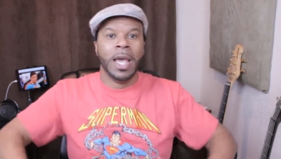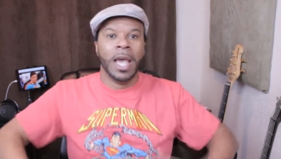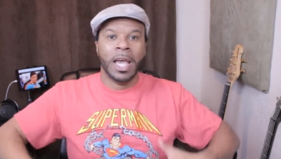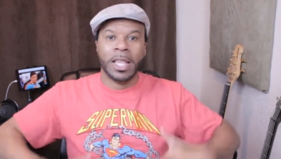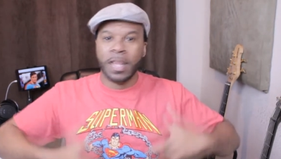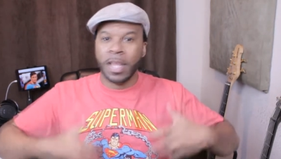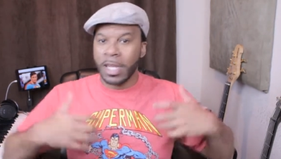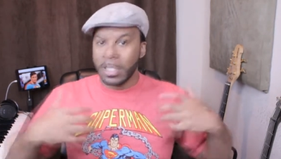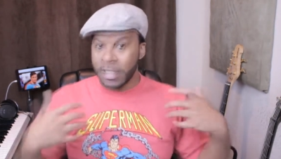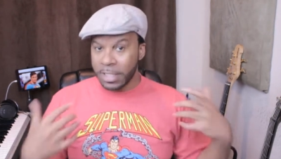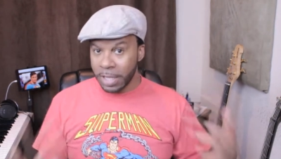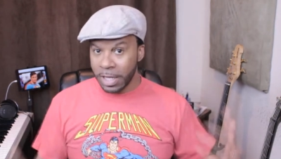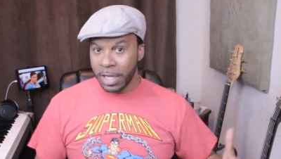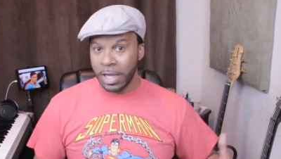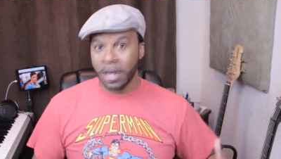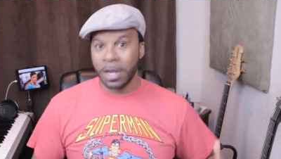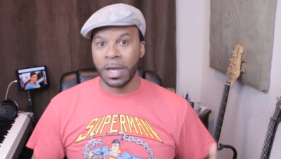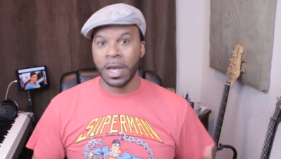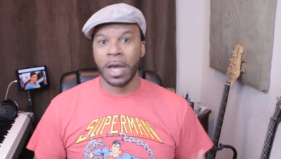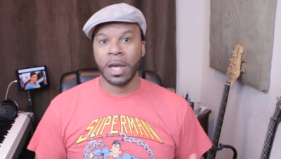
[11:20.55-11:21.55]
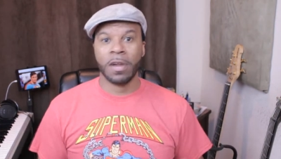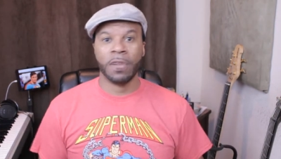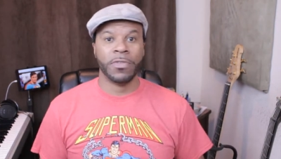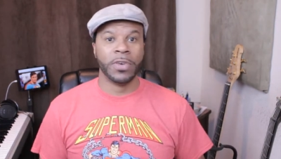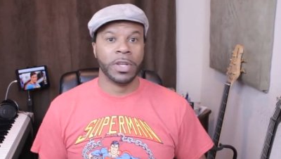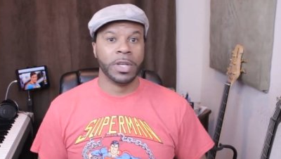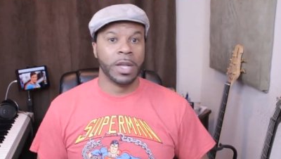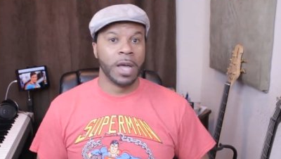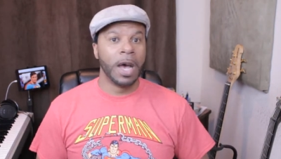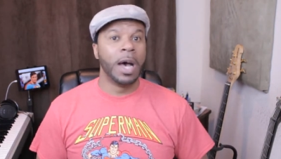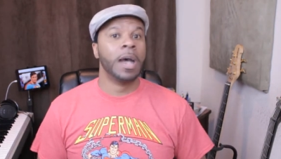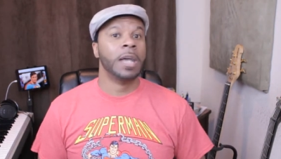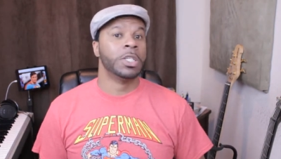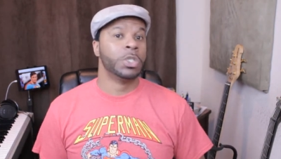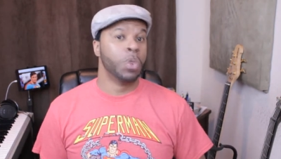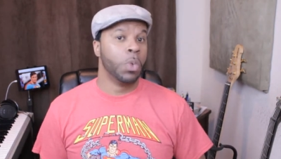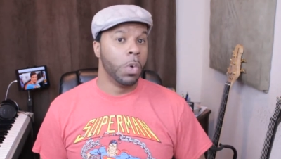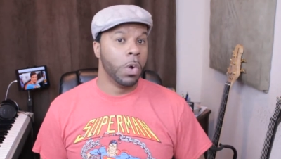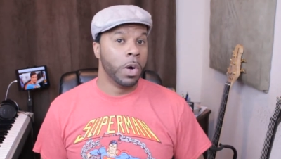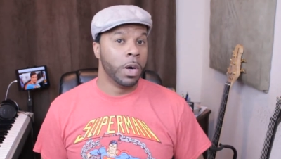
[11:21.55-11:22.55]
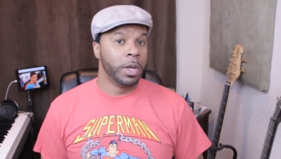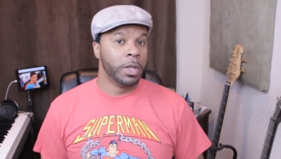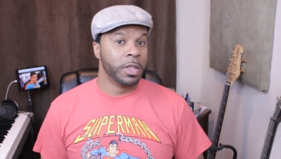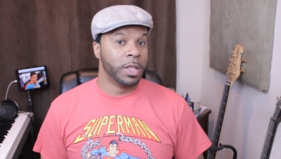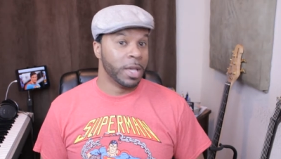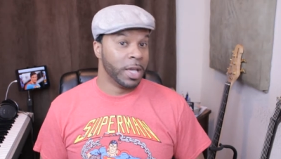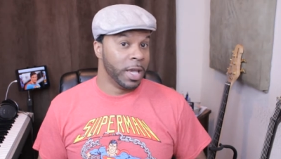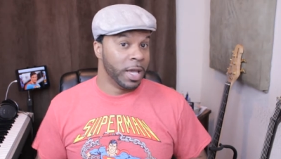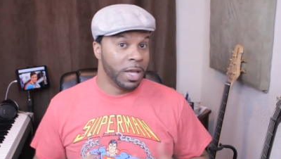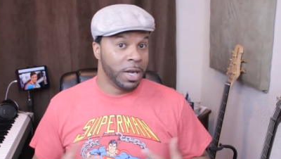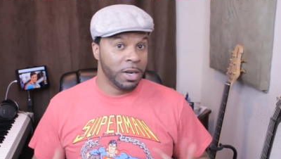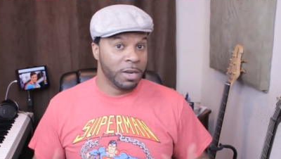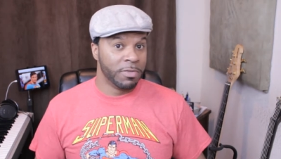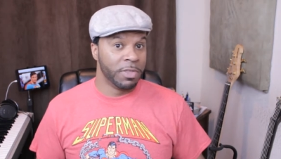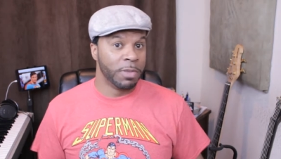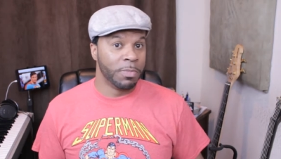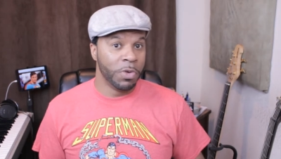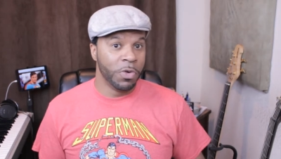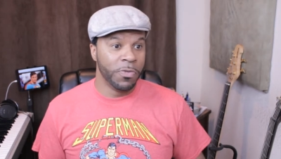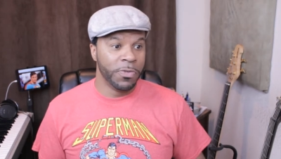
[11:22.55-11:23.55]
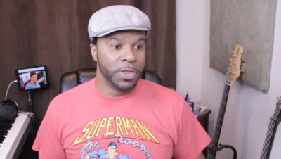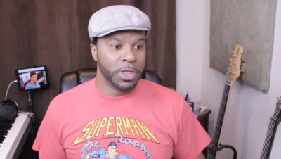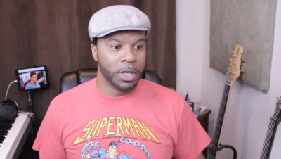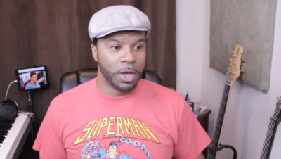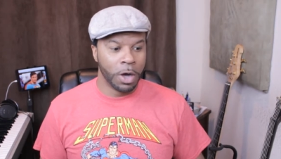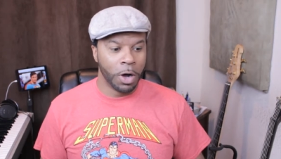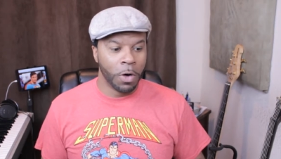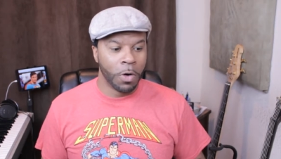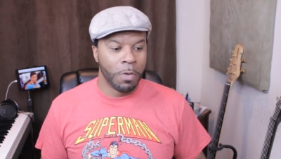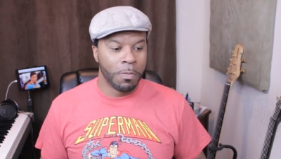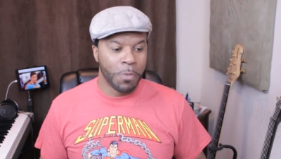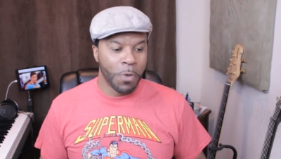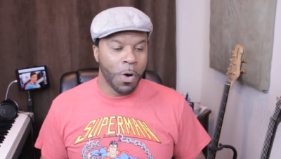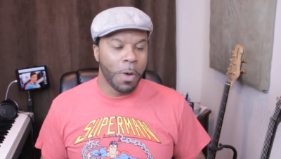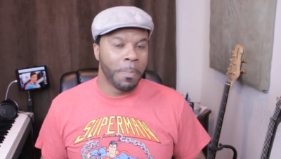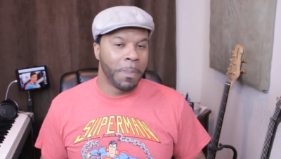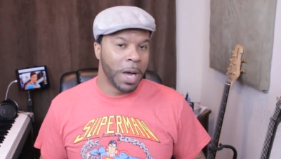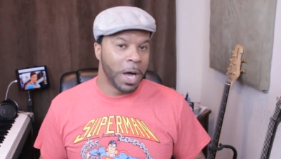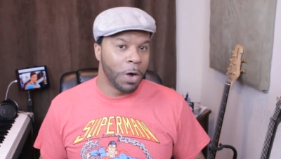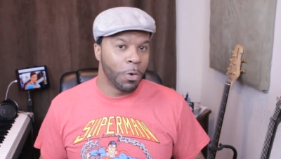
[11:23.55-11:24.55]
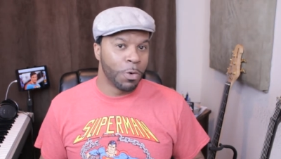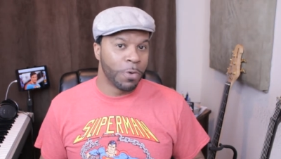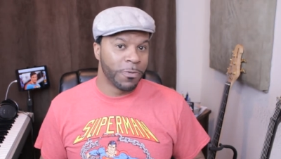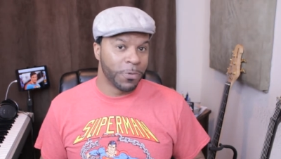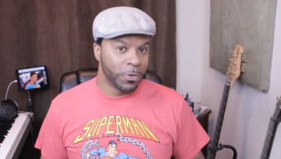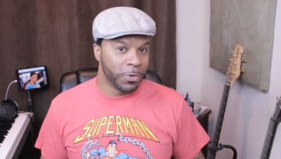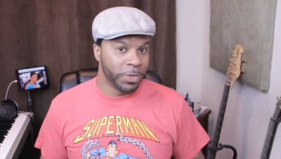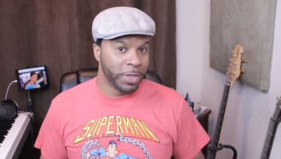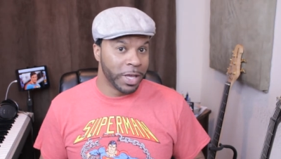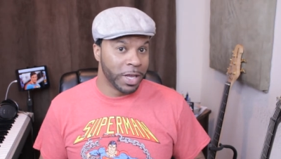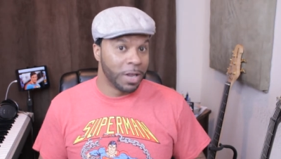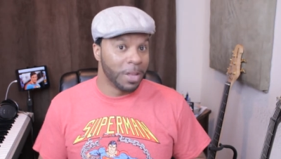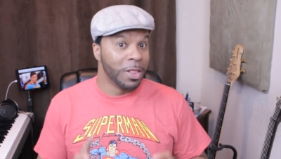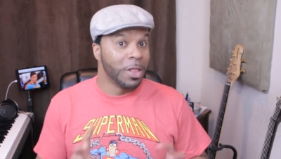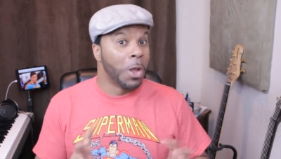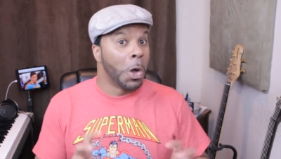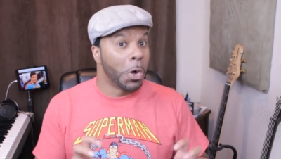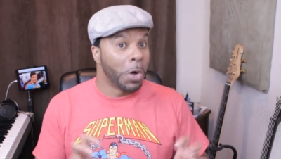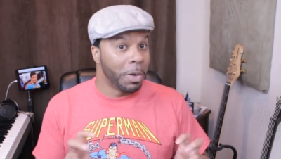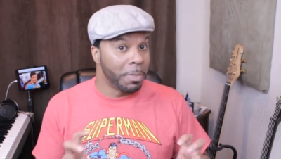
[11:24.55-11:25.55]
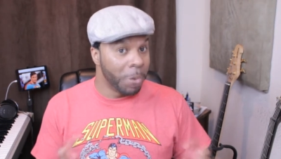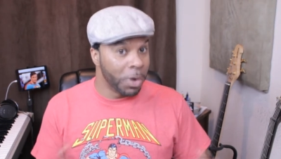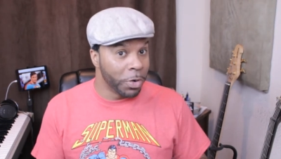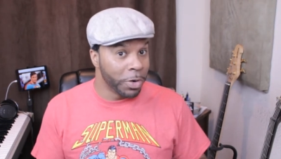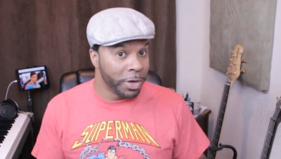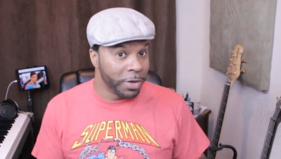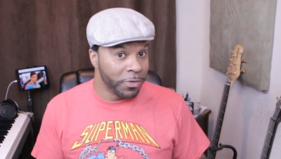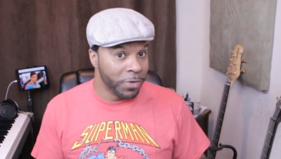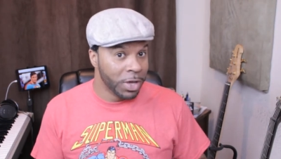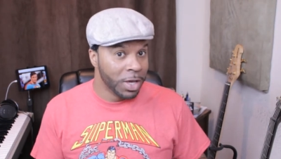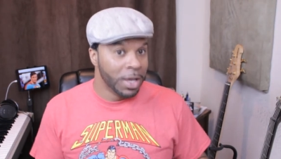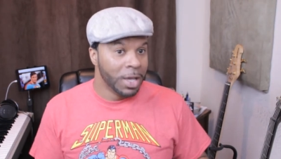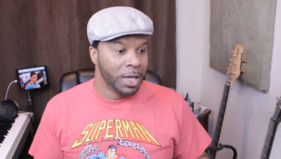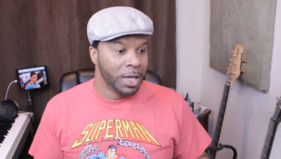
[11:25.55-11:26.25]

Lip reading: And that's, again, a kind of a nod toward the canon of the movie, the whole more powerful than a locomotive